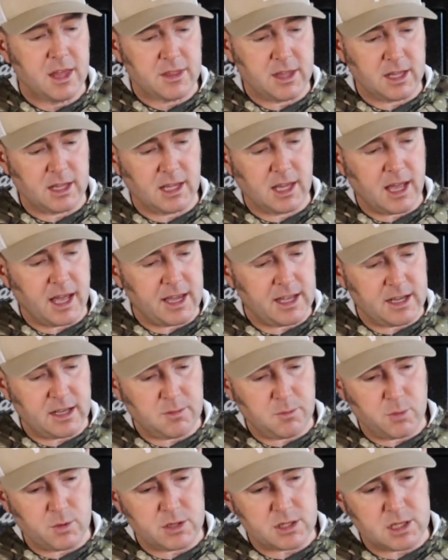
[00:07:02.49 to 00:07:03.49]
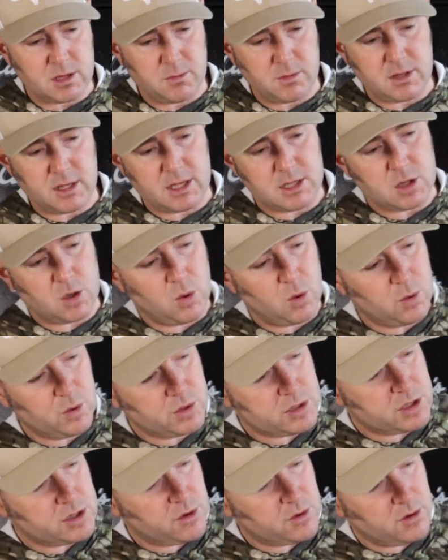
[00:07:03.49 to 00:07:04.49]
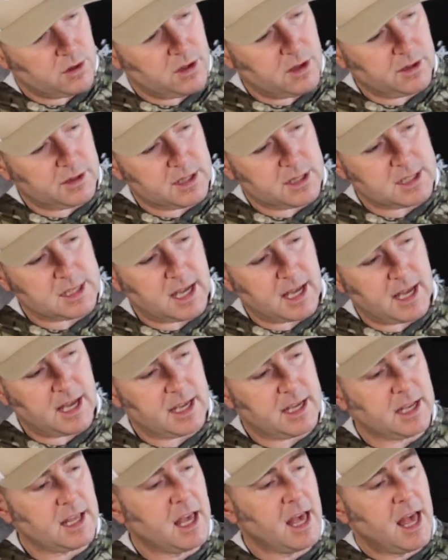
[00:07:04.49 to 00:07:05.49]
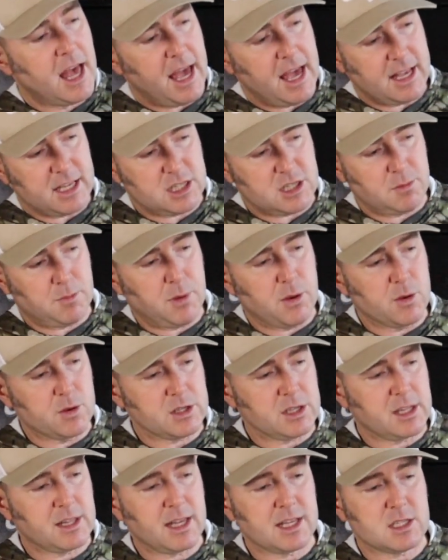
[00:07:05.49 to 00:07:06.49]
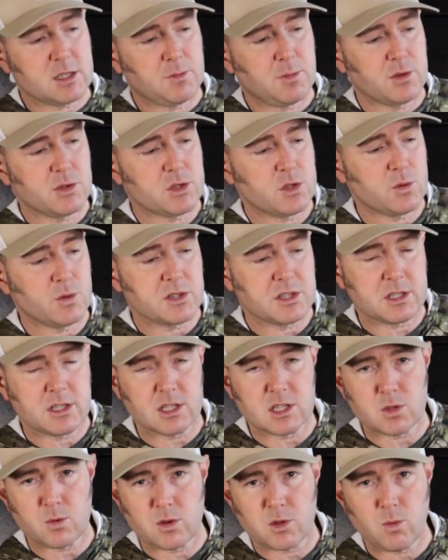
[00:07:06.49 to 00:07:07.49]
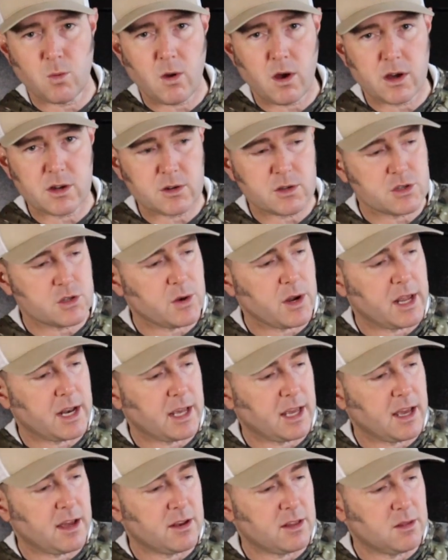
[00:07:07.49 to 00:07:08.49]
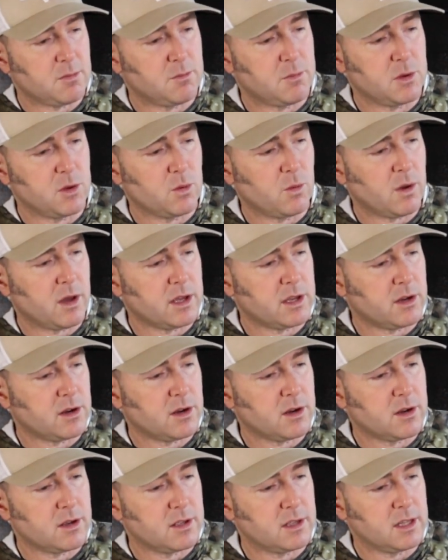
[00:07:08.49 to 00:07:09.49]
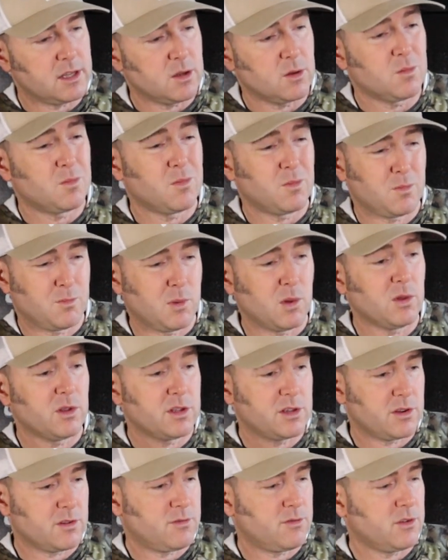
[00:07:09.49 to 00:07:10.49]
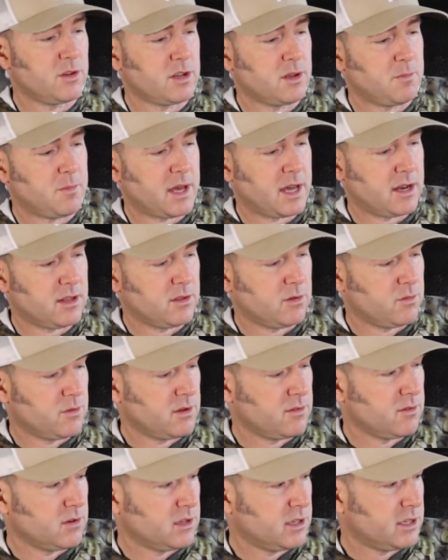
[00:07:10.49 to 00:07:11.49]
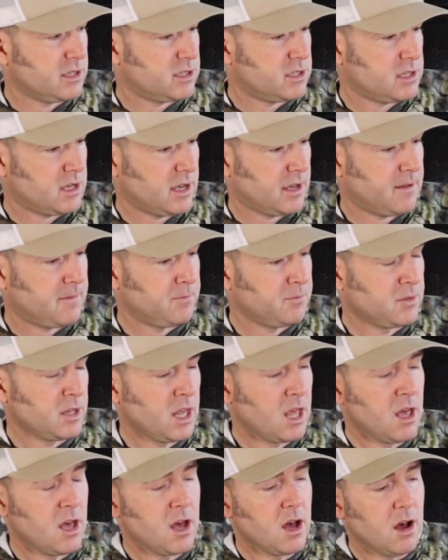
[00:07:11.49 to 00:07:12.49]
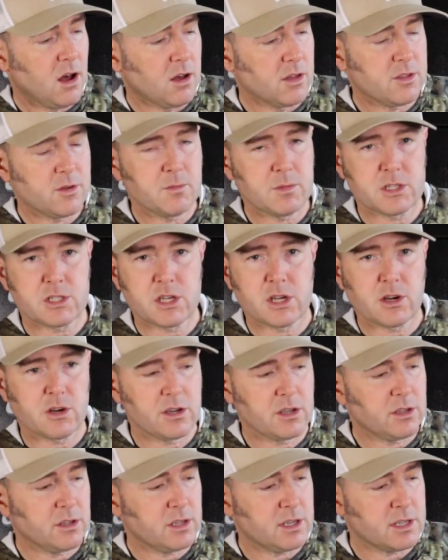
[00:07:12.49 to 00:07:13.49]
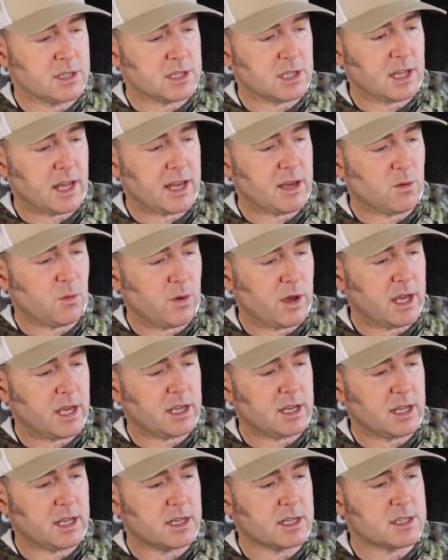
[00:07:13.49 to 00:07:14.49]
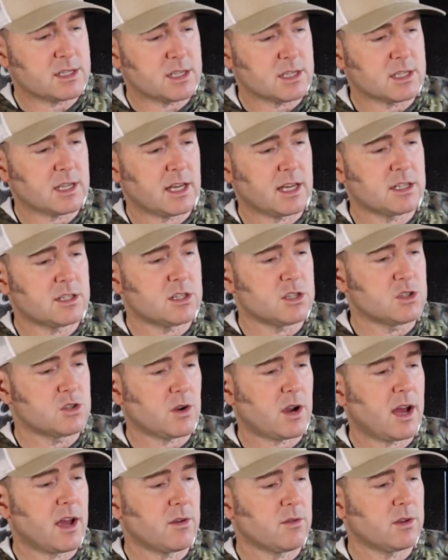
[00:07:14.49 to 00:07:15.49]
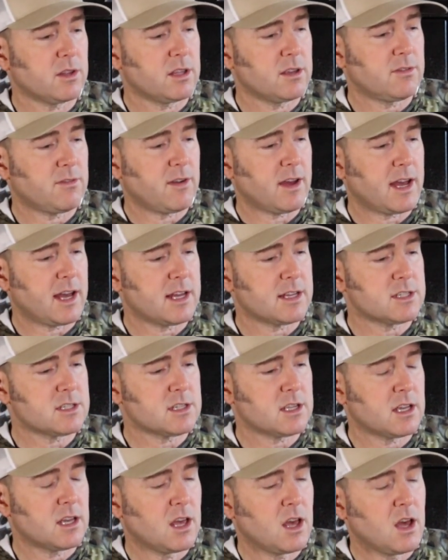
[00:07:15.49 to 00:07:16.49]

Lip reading: that line up with some of these holes that are along the side, and supposedly that's supposed to assist with water draining out of the boot while you're, pulling your foot up out of the river, let's say. All the material is lightweight and it's designed to dry really fast.